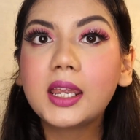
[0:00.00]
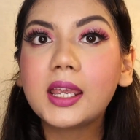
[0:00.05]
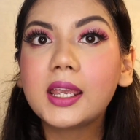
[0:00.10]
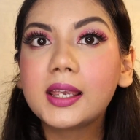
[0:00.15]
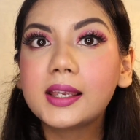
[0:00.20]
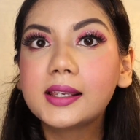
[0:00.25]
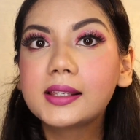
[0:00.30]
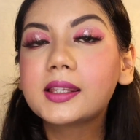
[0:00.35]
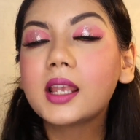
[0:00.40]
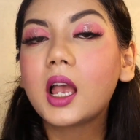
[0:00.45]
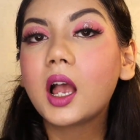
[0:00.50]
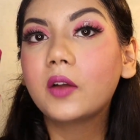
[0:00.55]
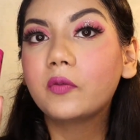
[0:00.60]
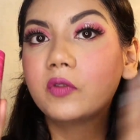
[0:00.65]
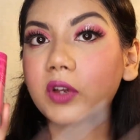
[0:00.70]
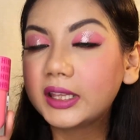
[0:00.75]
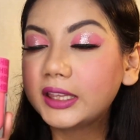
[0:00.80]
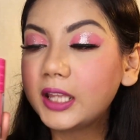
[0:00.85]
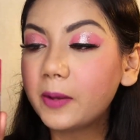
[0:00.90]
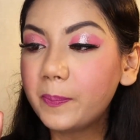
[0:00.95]
is
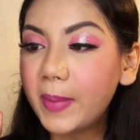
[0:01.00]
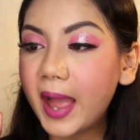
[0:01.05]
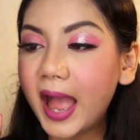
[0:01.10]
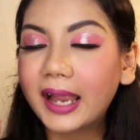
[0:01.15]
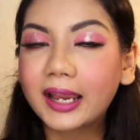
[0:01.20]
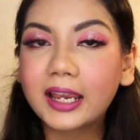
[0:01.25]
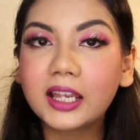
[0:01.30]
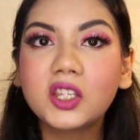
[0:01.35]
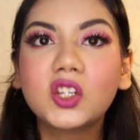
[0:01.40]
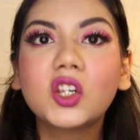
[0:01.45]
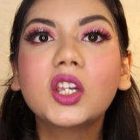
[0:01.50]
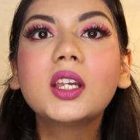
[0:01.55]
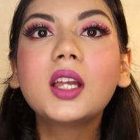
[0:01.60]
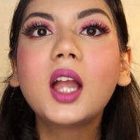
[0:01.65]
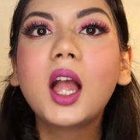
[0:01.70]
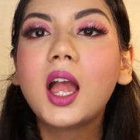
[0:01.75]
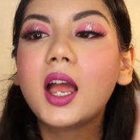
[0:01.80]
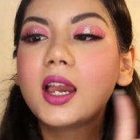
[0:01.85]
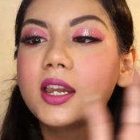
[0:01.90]
with the packaging.